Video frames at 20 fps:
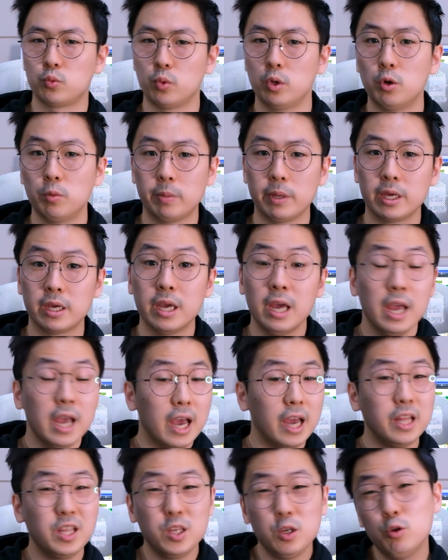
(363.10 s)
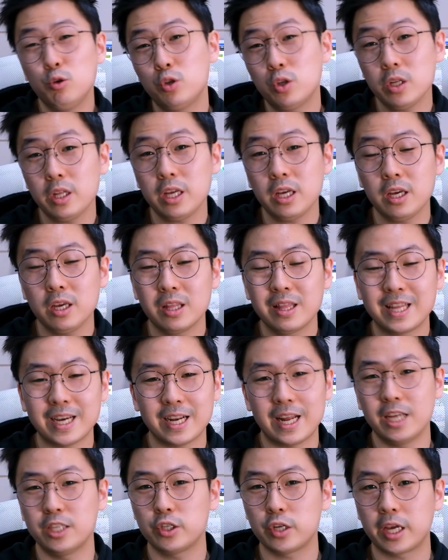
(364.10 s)
will be. And usually that
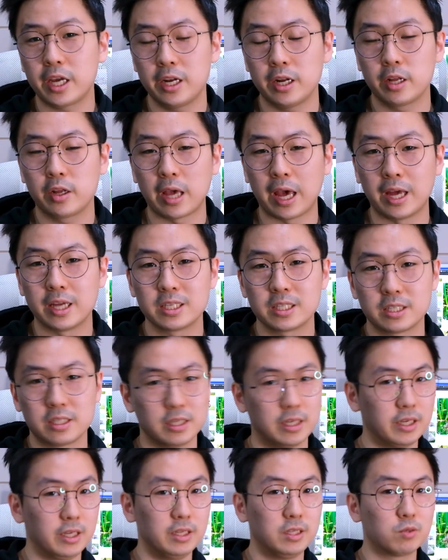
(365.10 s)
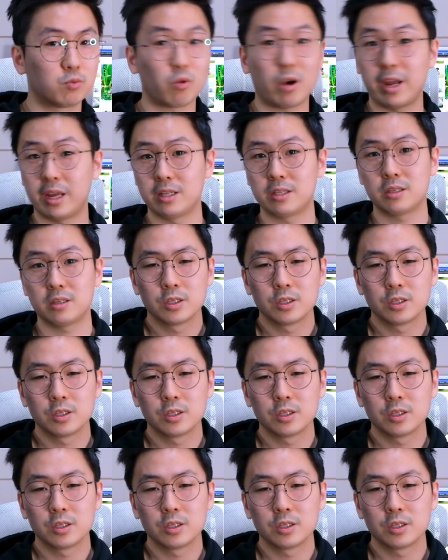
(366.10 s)
educated guess is right.